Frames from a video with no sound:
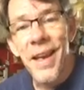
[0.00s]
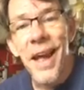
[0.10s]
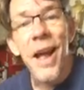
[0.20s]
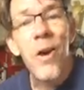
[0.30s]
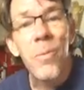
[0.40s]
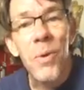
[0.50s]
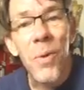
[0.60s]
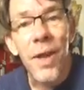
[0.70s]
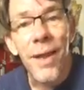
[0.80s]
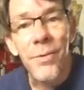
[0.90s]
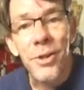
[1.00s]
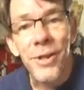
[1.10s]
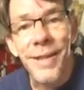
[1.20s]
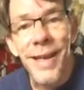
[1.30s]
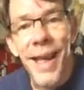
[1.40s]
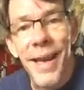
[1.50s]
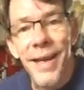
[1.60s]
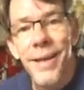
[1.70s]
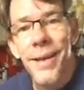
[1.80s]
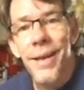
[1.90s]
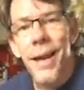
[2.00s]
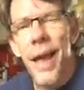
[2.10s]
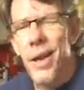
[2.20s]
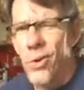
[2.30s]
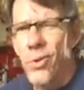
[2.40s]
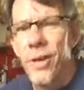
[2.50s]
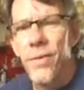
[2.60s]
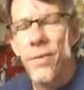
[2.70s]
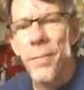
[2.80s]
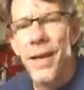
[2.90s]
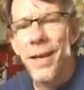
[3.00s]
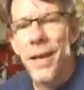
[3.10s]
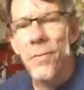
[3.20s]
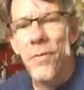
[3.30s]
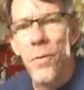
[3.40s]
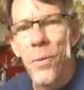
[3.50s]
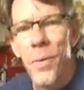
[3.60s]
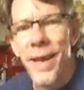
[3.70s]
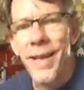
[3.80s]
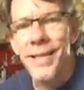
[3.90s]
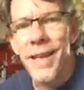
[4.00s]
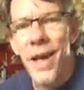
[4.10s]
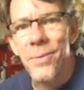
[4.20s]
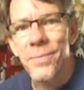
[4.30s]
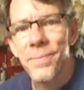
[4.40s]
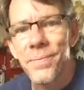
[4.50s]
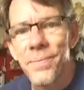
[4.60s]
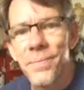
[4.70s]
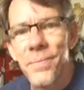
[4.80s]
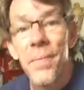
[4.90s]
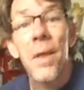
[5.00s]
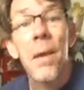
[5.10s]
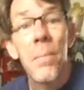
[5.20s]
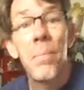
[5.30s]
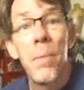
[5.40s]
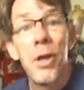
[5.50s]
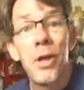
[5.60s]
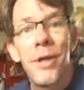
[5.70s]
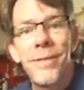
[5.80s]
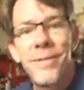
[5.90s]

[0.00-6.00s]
I hope you all have a good day, and you'll hear from me again before the weekend's out. Be good.